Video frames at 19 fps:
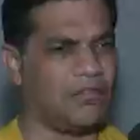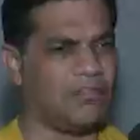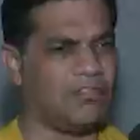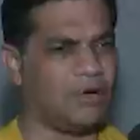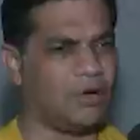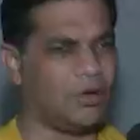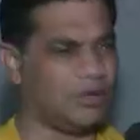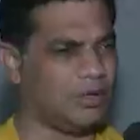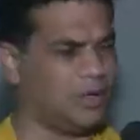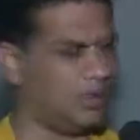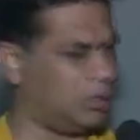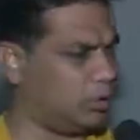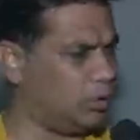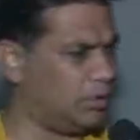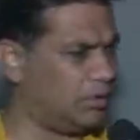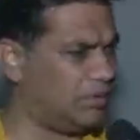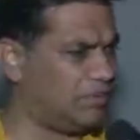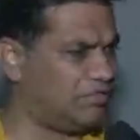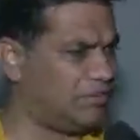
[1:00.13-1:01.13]
for the
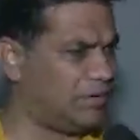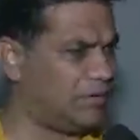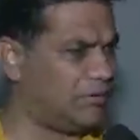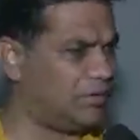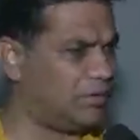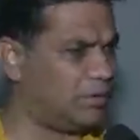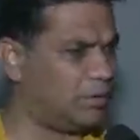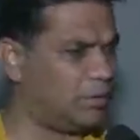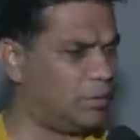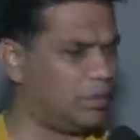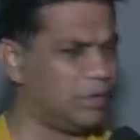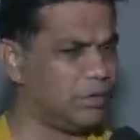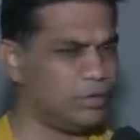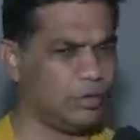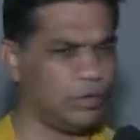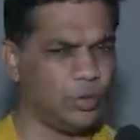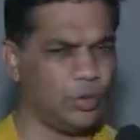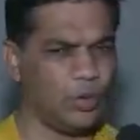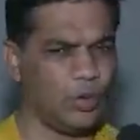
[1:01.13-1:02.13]
UDF, and we are going
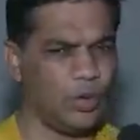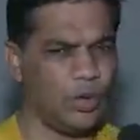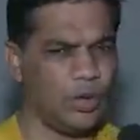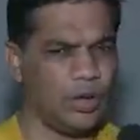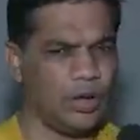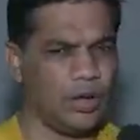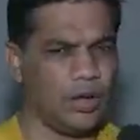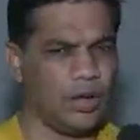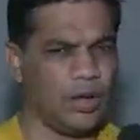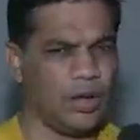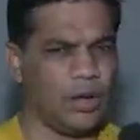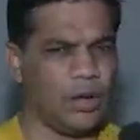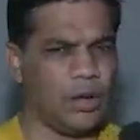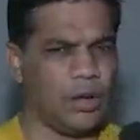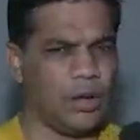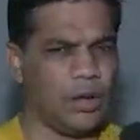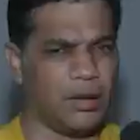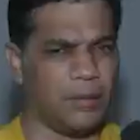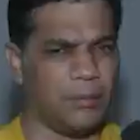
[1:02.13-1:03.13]
to
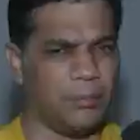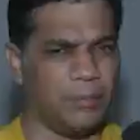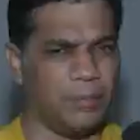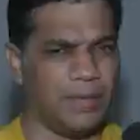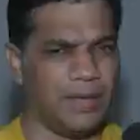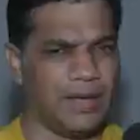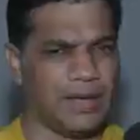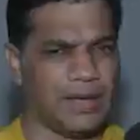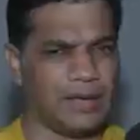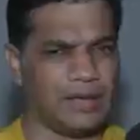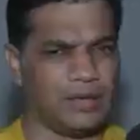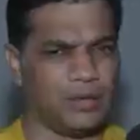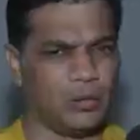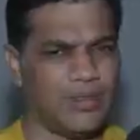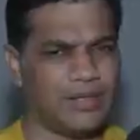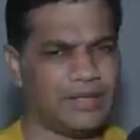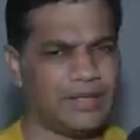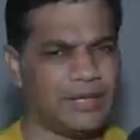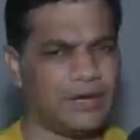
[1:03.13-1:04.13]
make a
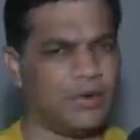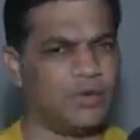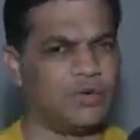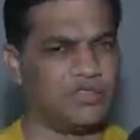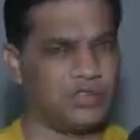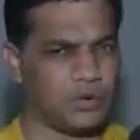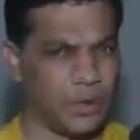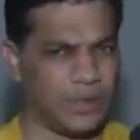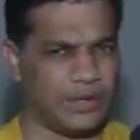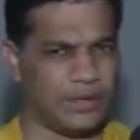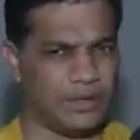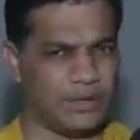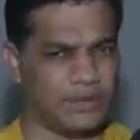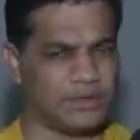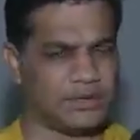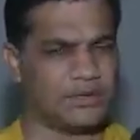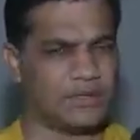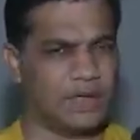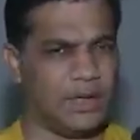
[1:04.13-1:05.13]
20 out of 20
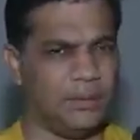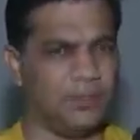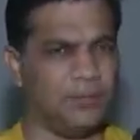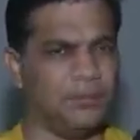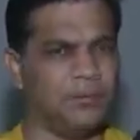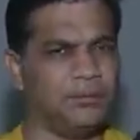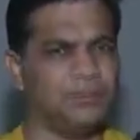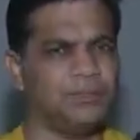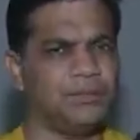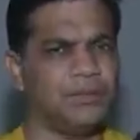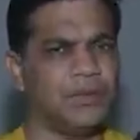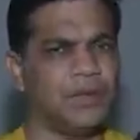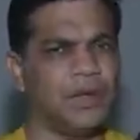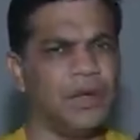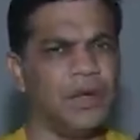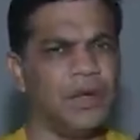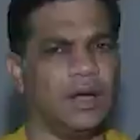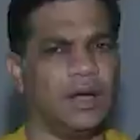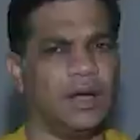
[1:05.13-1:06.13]
this time.
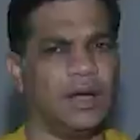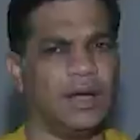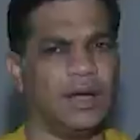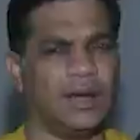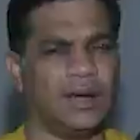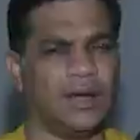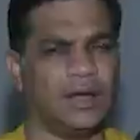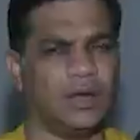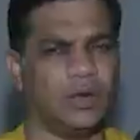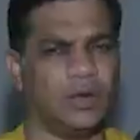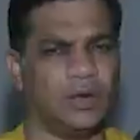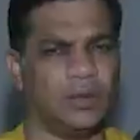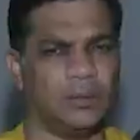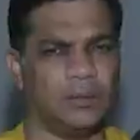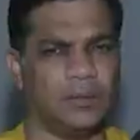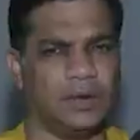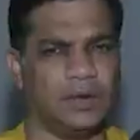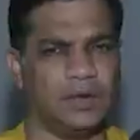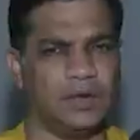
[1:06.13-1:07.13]

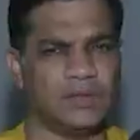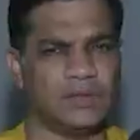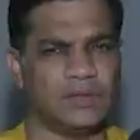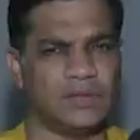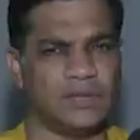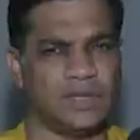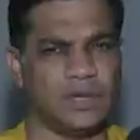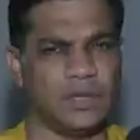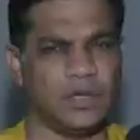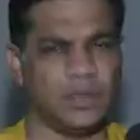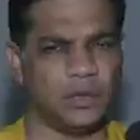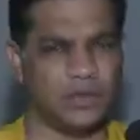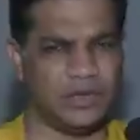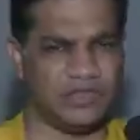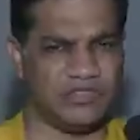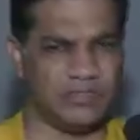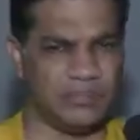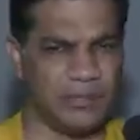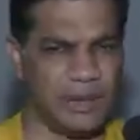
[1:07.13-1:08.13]
Ernakulam is a
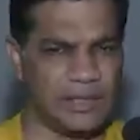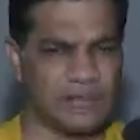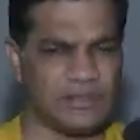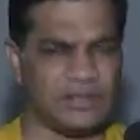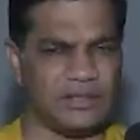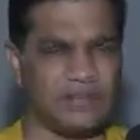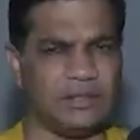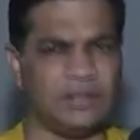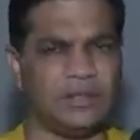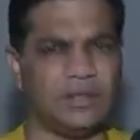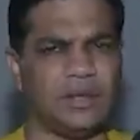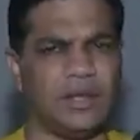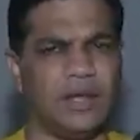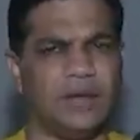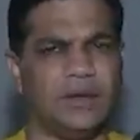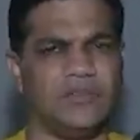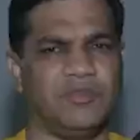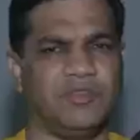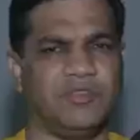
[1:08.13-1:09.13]
UDF bastion,
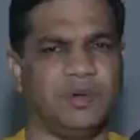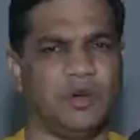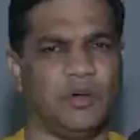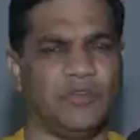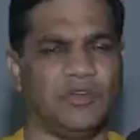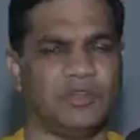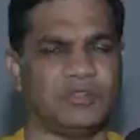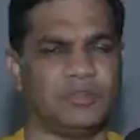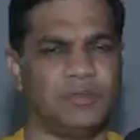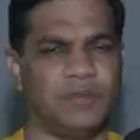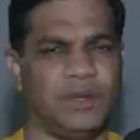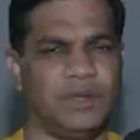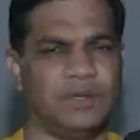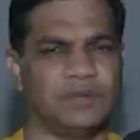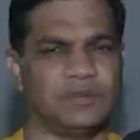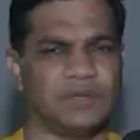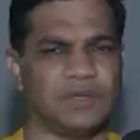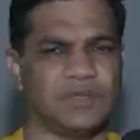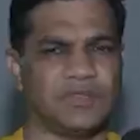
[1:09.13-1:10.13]
and we have always
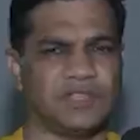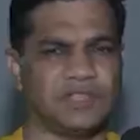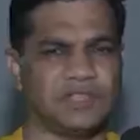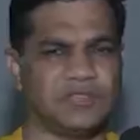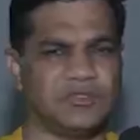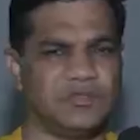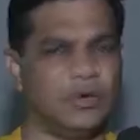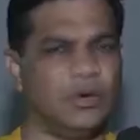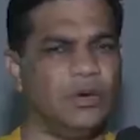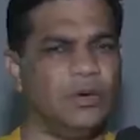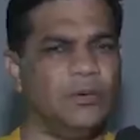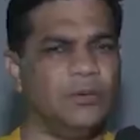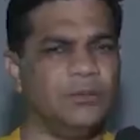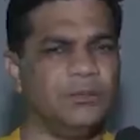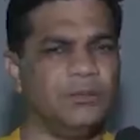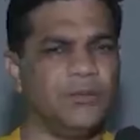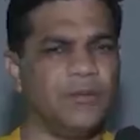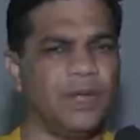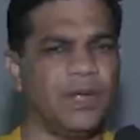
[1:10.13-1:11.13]
been successful
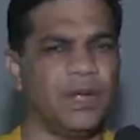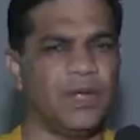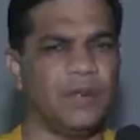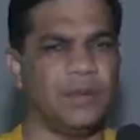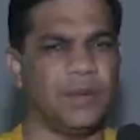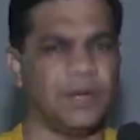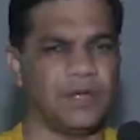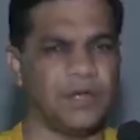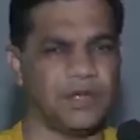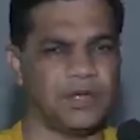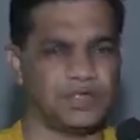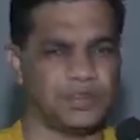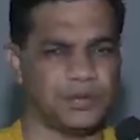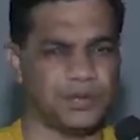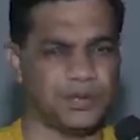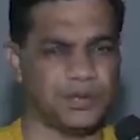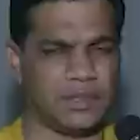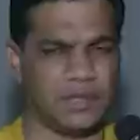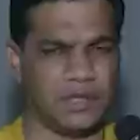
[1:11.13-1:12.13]
in making
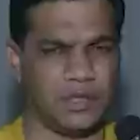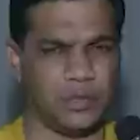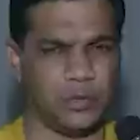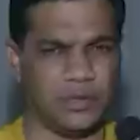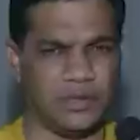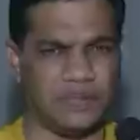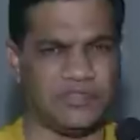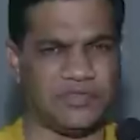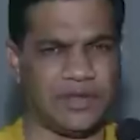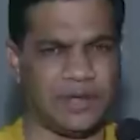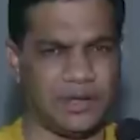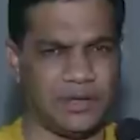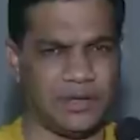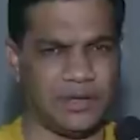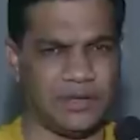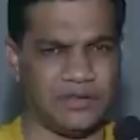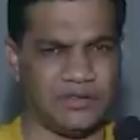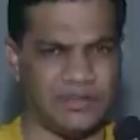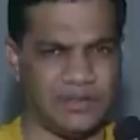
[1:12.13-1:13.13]
sure that the UDF
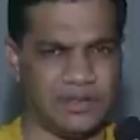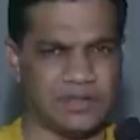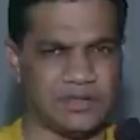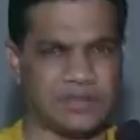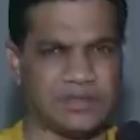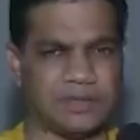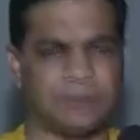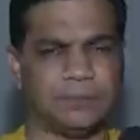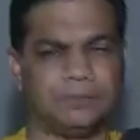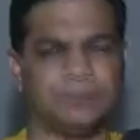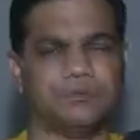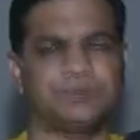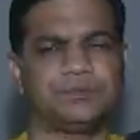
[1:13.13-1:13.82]
candidate wins.